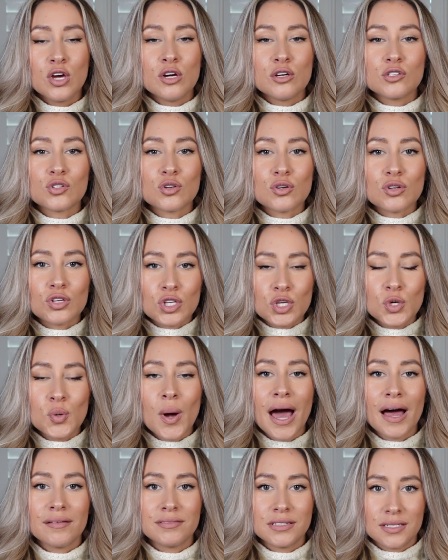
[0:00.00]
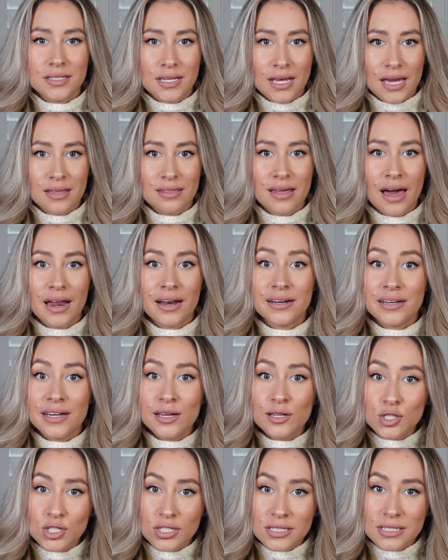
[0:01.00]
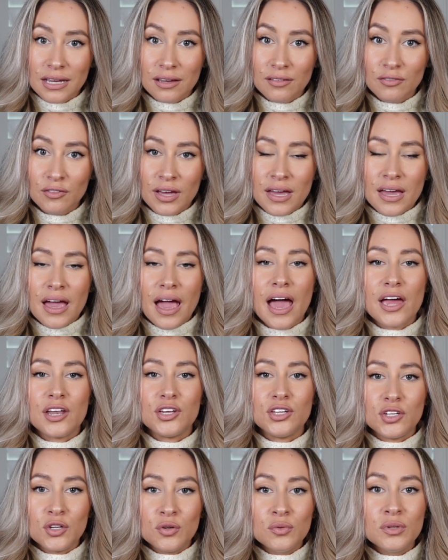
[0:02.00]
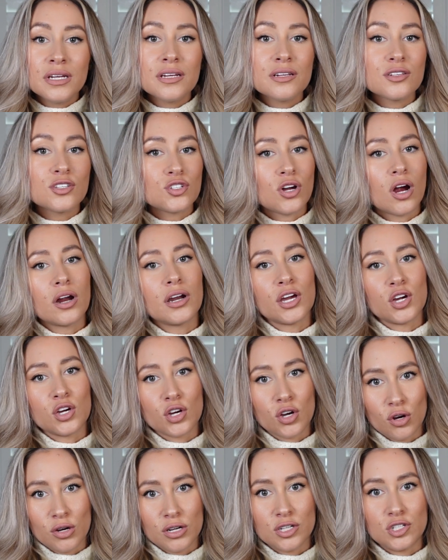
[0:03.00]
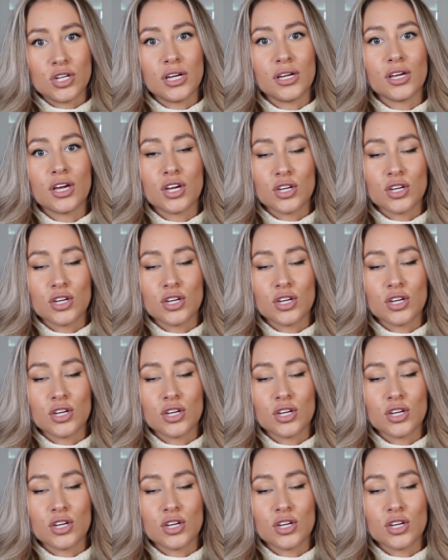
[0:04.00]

So you have to take that initiative and you need to start encouraging